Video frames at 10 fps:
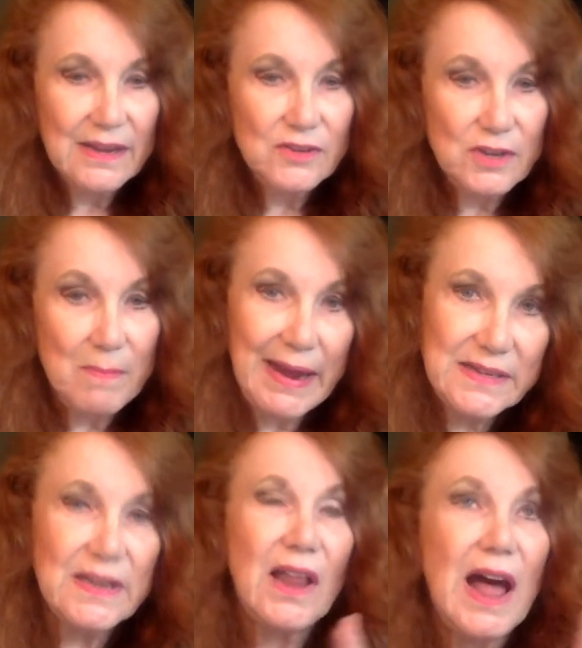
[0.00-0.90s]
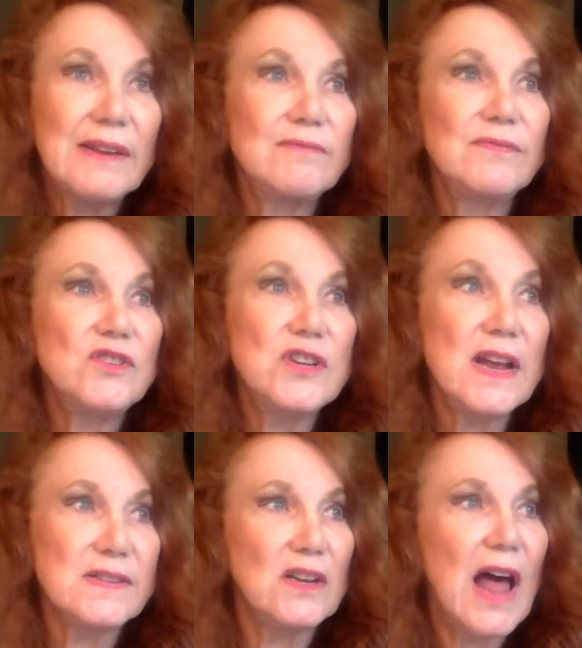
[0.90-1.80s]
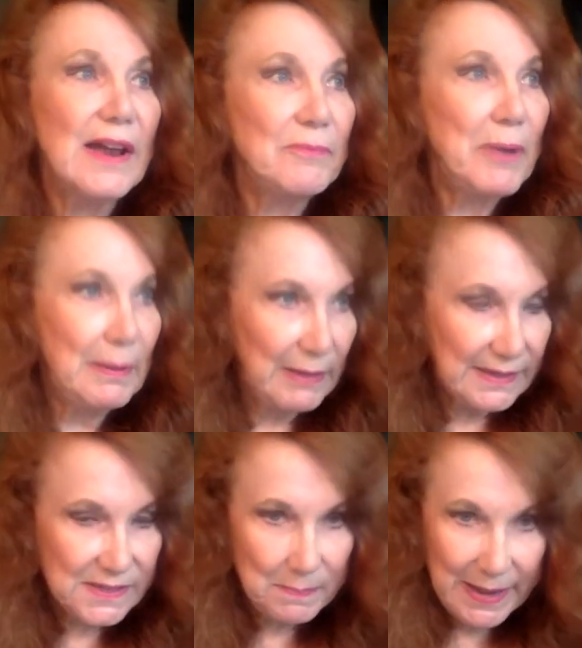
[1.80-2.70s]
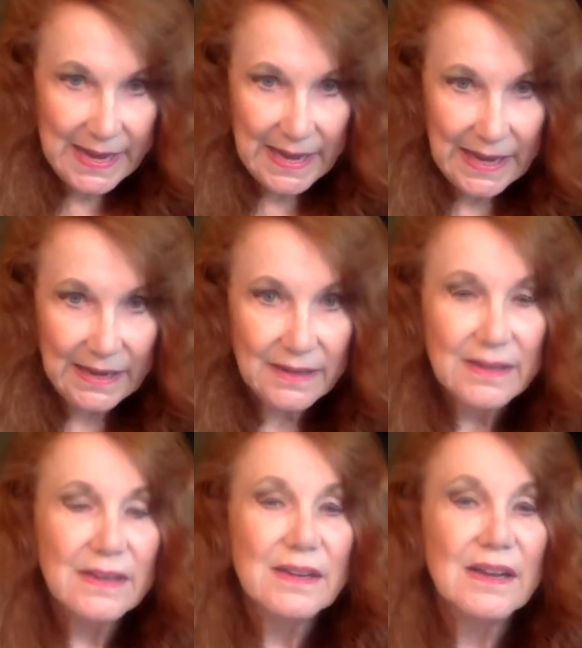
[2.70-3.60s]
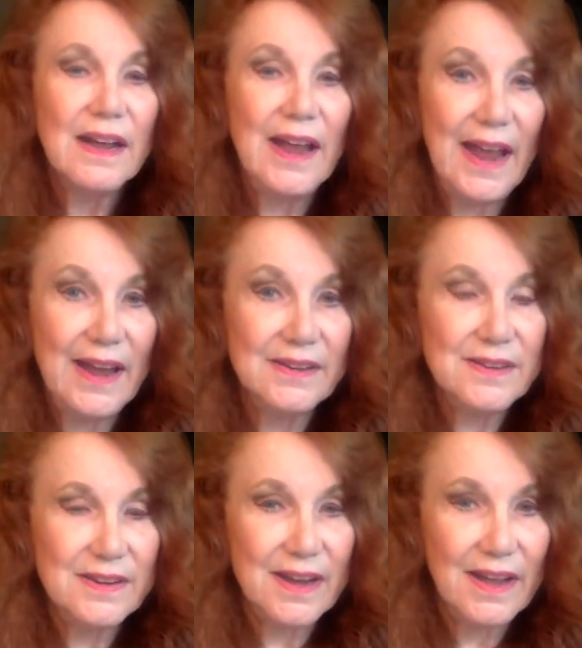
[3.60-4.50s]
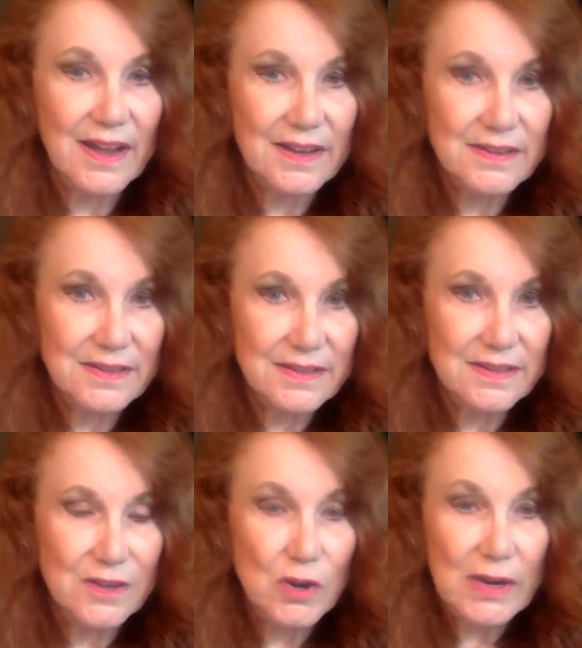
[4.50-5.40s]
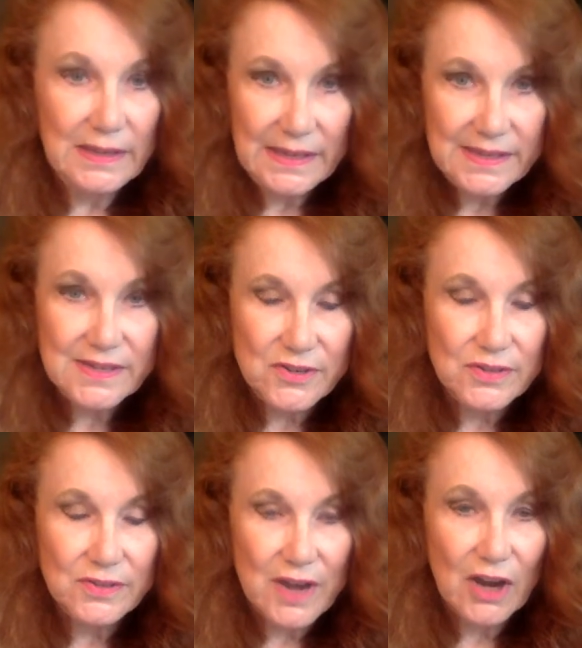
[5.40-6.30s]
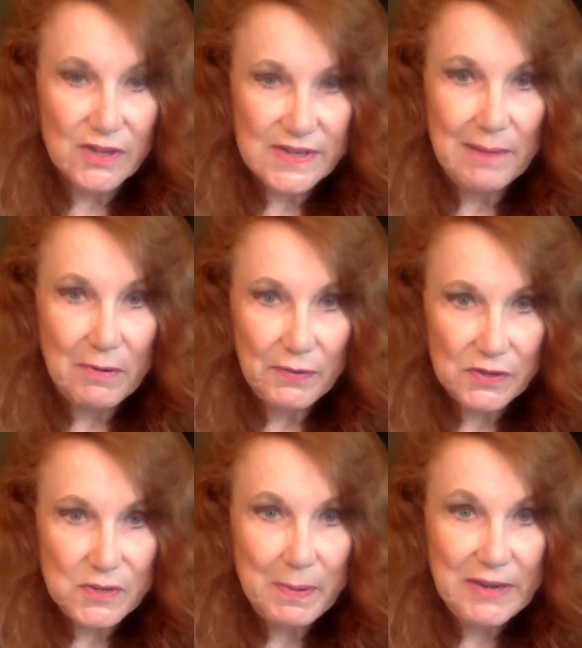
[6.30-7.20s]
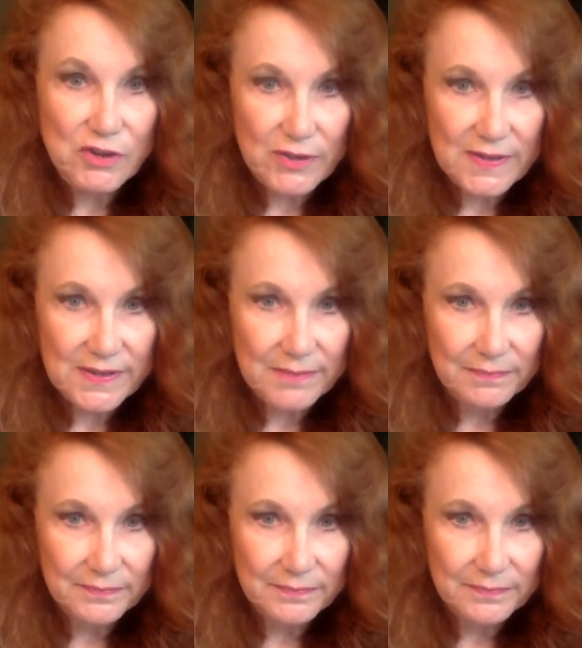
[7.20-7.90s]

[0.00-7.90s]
She does a lot of public speaking, and you can listen to some of her speeches.